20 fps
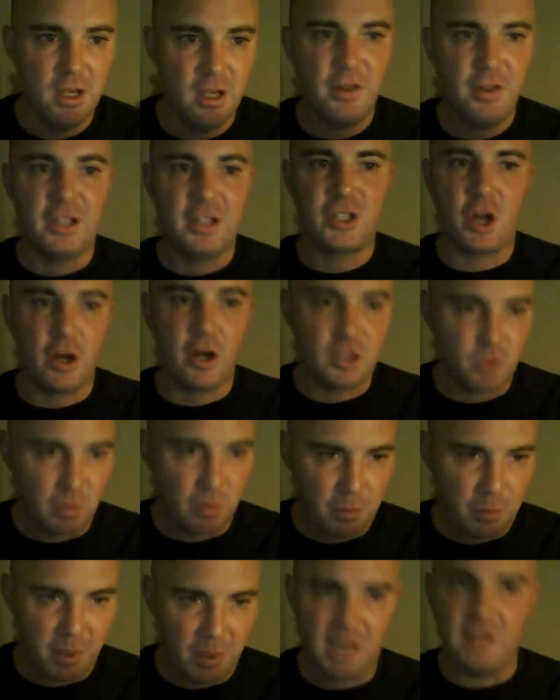The guitars
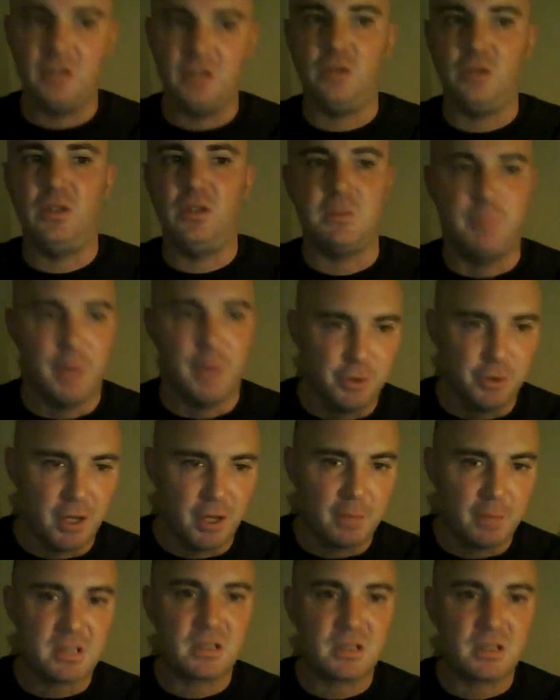repeat and do these
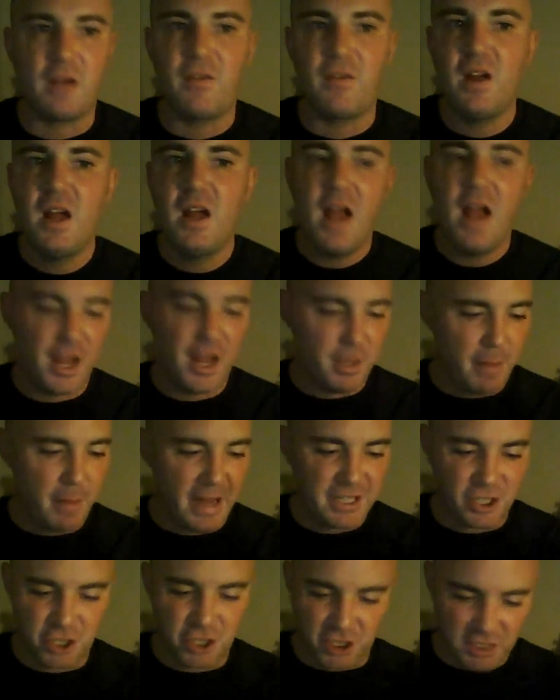build-ups and stuff, and the
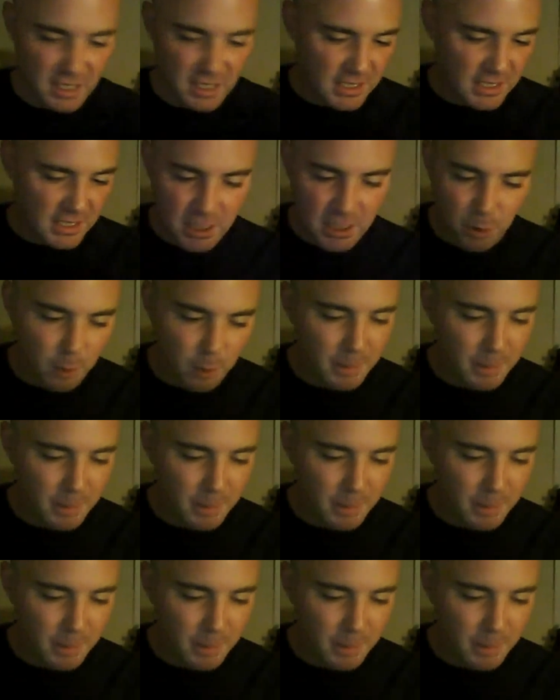bass is just the